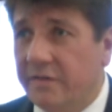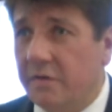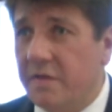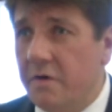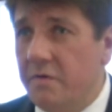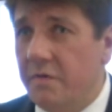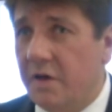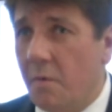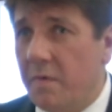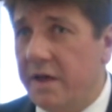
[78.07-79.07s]
So
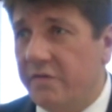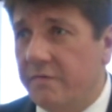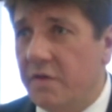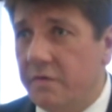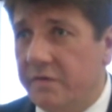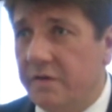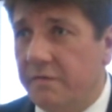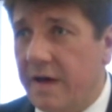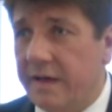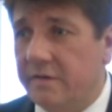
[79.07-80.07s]
the combination of those two
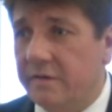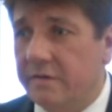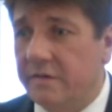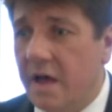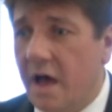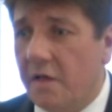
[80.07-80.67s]
factors,